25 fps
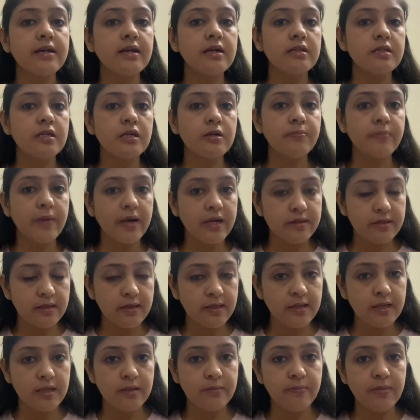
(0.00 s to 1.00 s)
colored patches
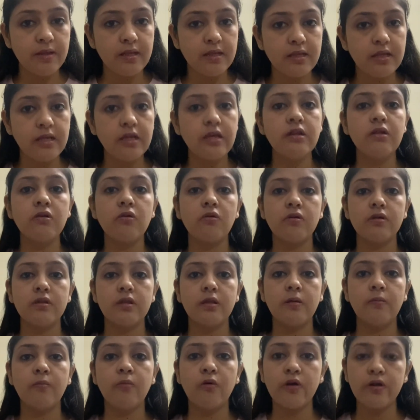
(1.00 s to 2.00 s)
can be seen on the
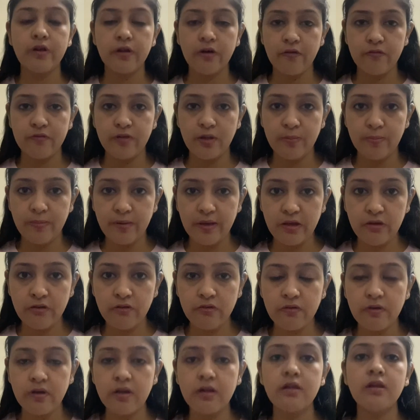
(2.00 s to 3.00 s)
body of the
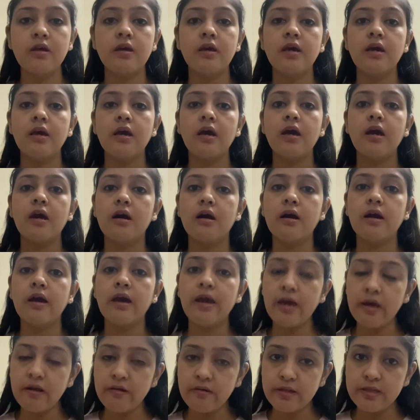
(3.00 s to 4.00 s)
patient, a
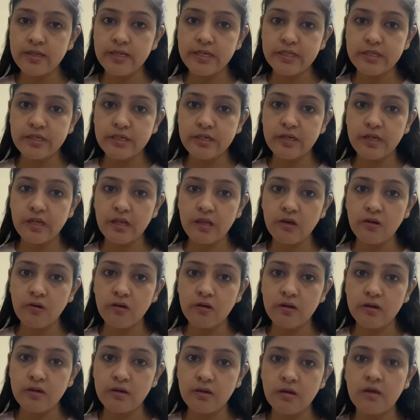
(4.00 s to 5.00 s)
hair related
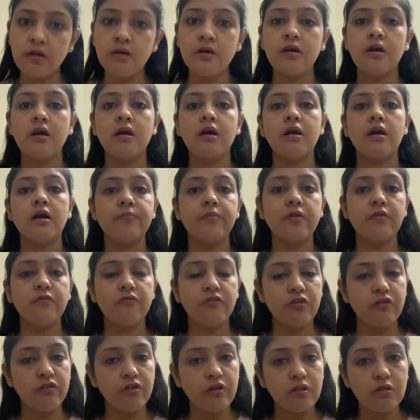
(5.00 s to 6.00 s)
disorder
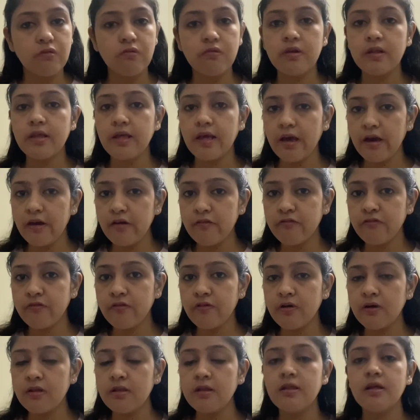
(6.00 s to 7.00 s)
which includes hair
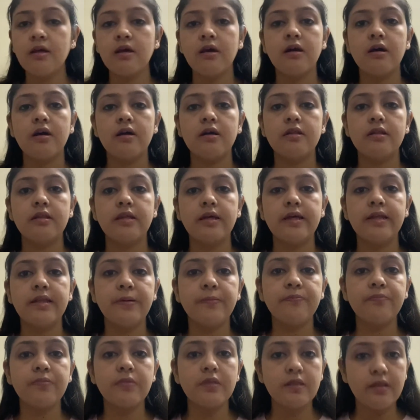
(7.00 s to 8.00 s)
fall,
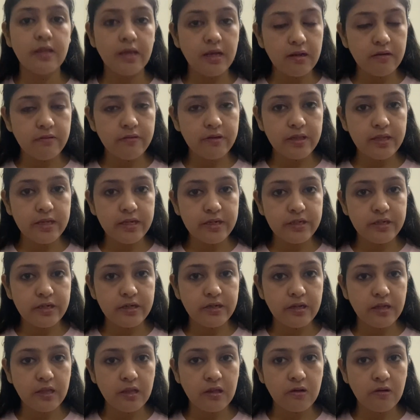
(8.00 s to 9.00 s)
then nail related
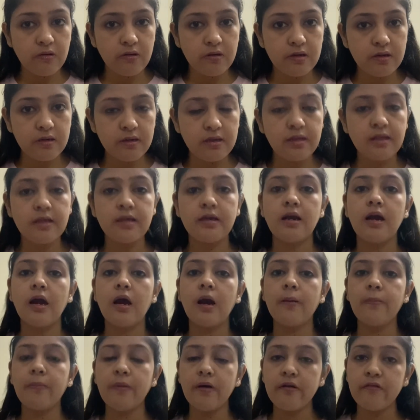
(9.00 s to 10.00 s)
disorders.
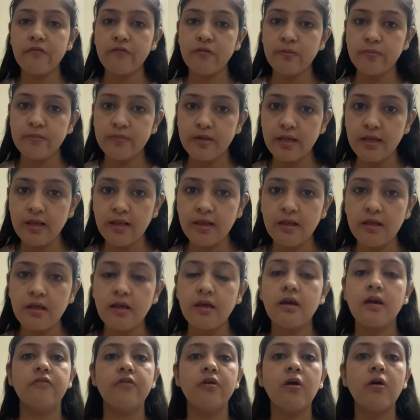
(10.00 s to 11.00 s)
Apart from this,
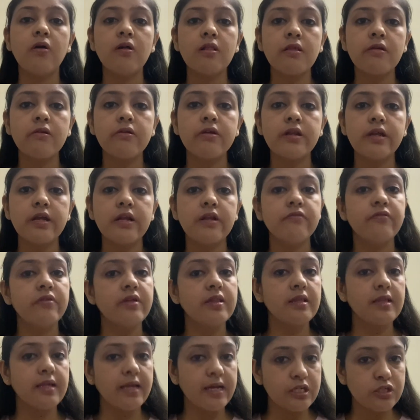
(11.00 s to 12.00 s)
we also deal
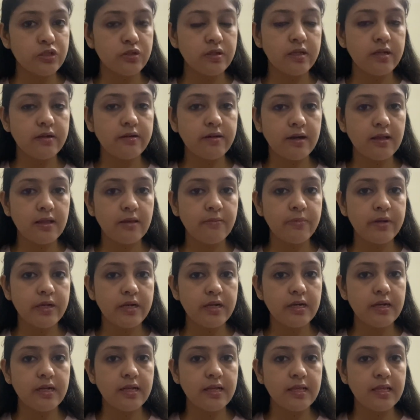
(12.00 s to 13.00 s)
with sexually
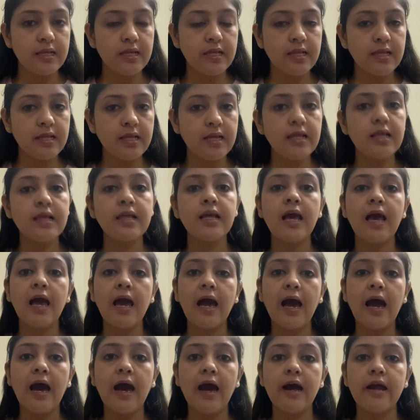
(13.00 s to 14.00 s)
transmitted diseases
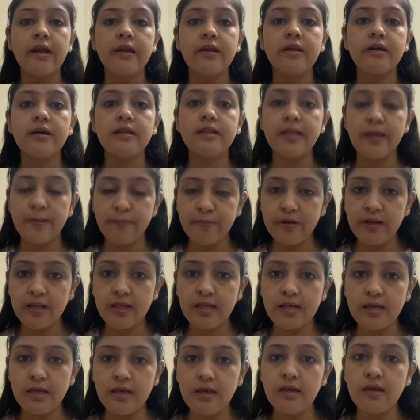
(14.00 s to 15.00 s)
and
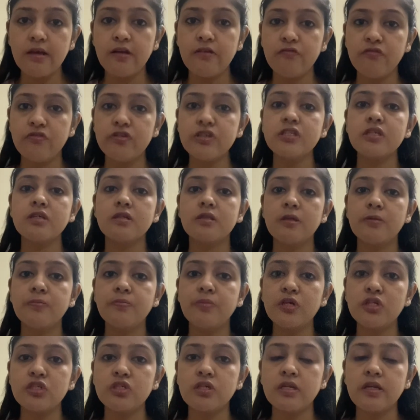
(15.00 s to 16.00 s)
leprosy in which the
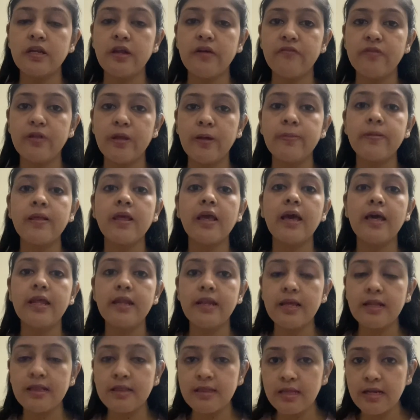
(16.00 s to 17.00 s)
patient develops
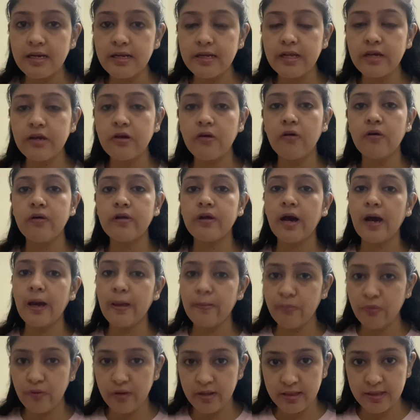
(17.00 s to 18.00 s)
anesthetic or
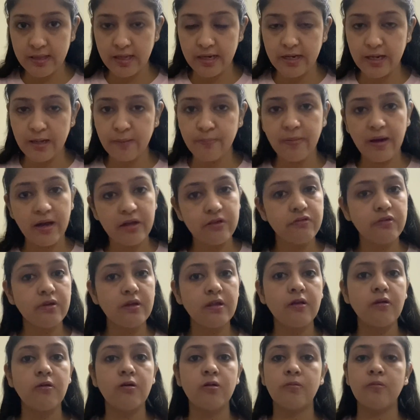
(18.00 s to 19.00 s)
hypoaesthetic
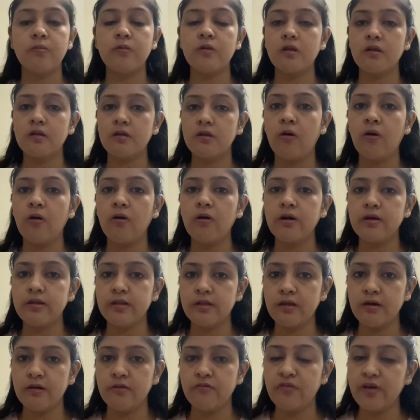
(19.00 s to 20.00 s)
patches
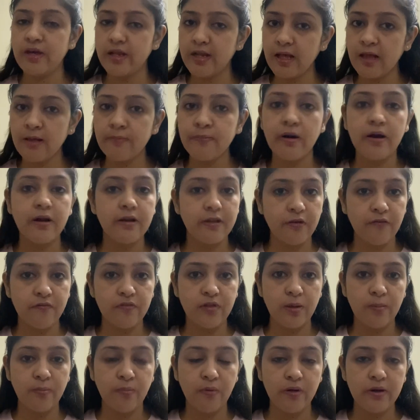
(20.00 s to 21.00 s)
on various parts of
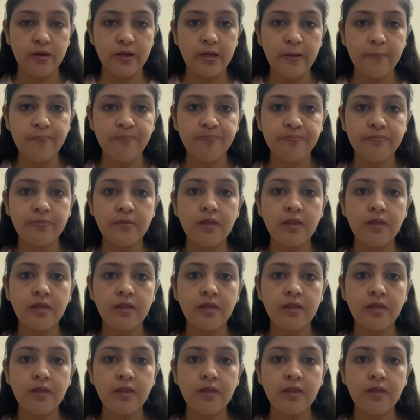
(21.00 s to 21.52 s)
the body.